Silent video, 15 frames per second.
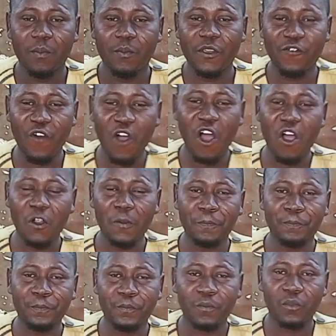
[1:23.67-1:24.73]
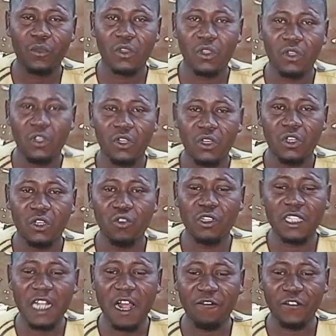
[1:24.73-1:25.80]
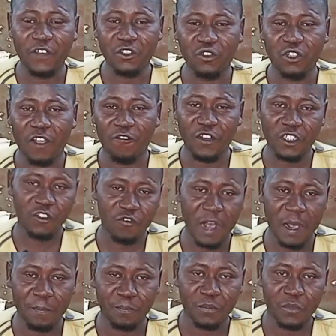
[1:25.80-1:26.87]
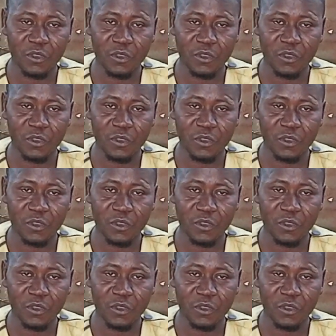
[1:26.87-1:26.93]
Before you delve into the fish farm,